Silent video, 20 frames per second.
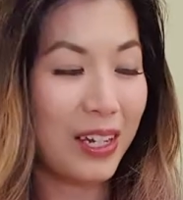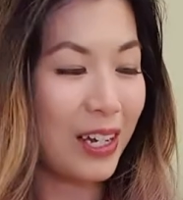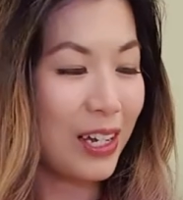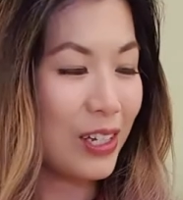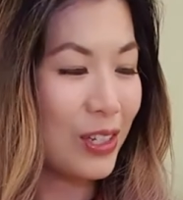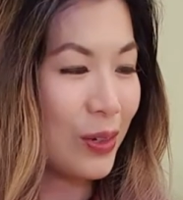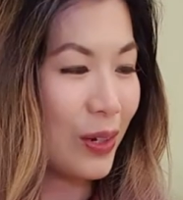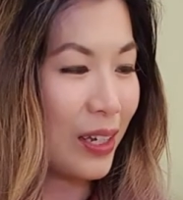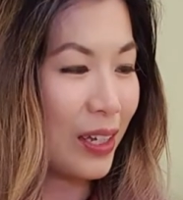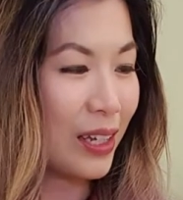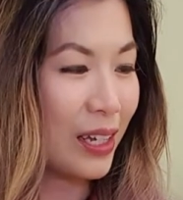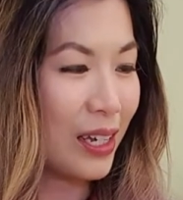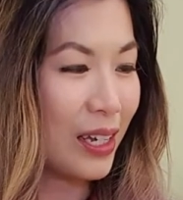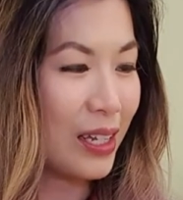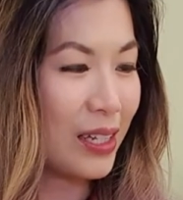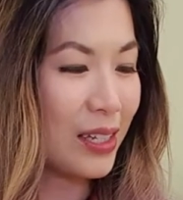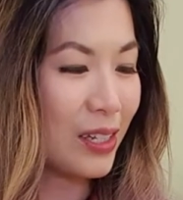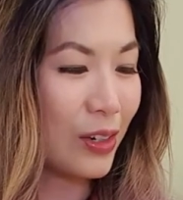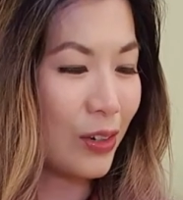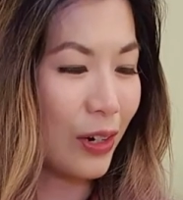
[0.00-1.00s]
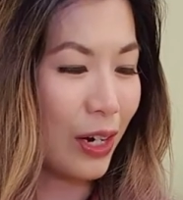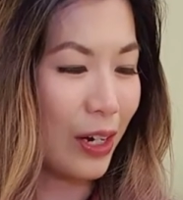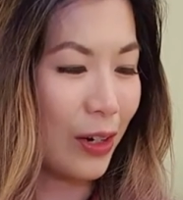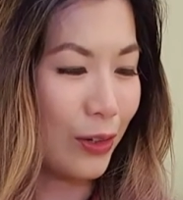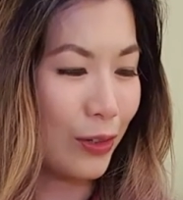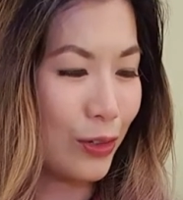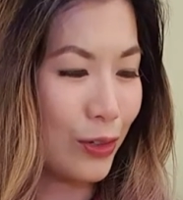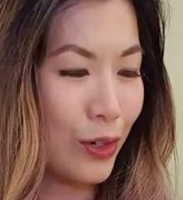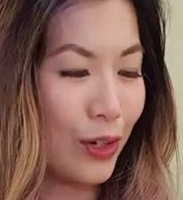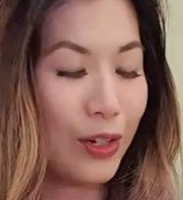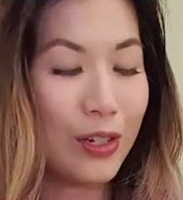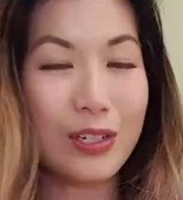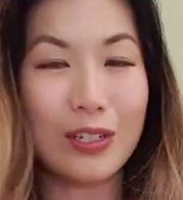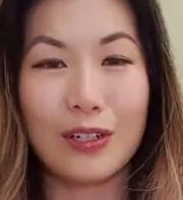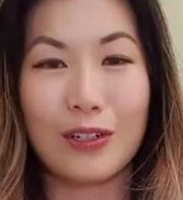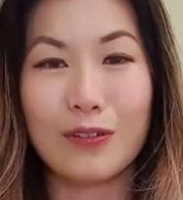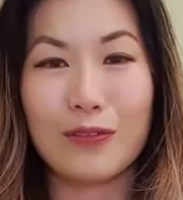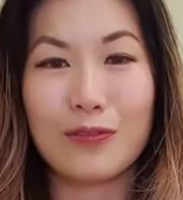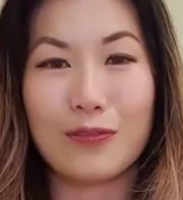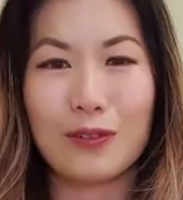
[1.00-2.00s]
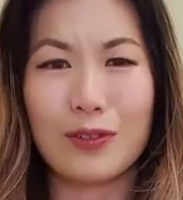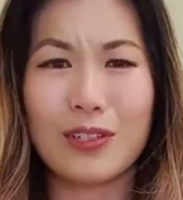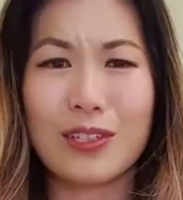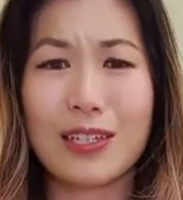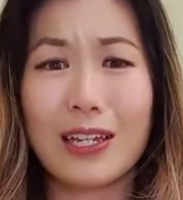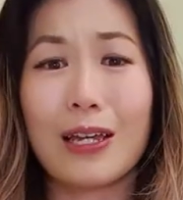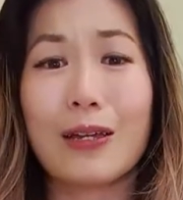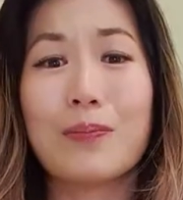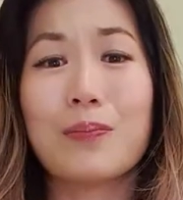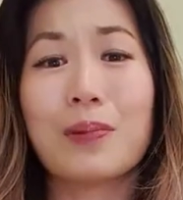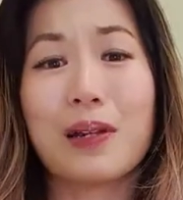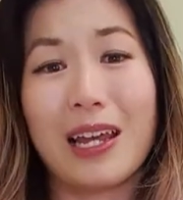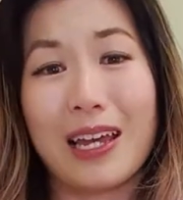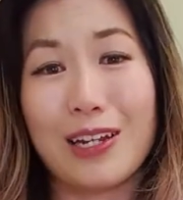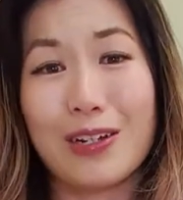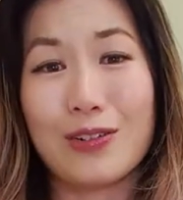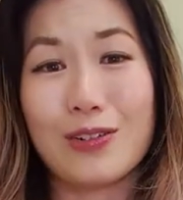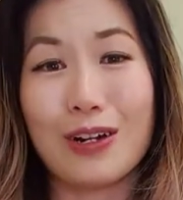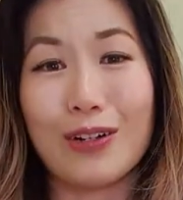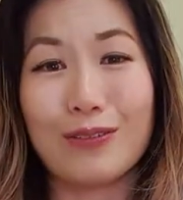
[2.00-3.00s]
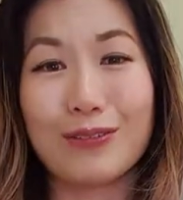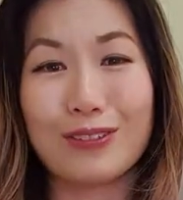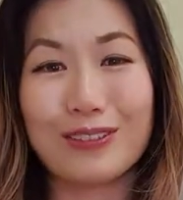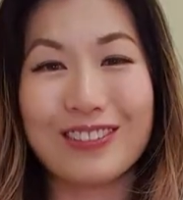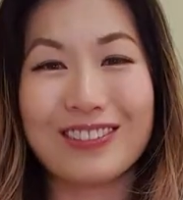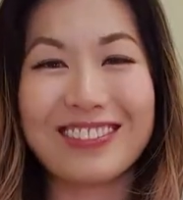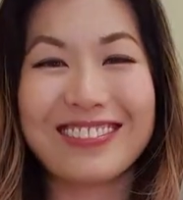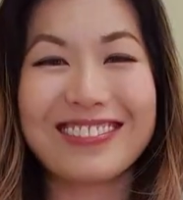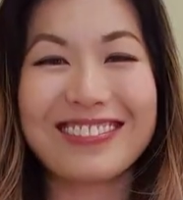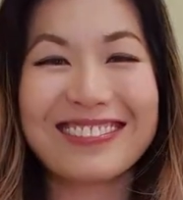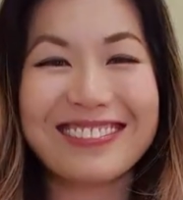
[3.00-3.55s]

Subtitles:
So I think it's a great alternative for, say, plane travel.